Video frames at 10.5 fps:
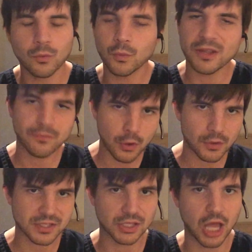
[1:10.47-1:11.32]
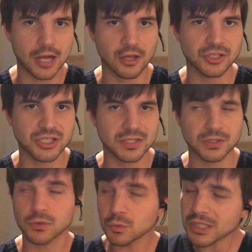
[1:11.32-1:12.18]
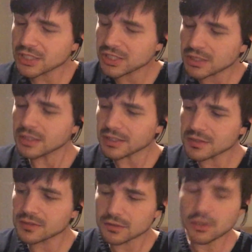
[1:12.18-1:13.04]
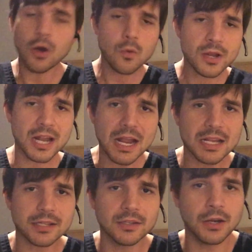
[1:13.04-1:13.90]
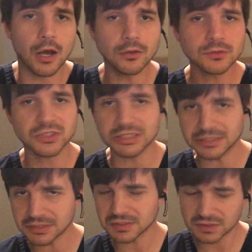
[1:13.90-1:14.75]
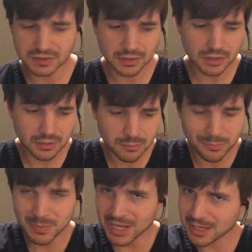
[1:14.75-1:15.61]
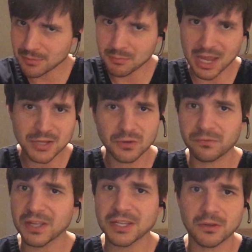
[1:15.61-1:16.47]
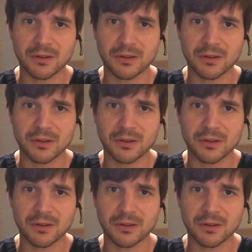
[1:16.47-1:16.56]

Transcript: we focus a lot on Jesus, which is okay, Jesus is a big, major figure.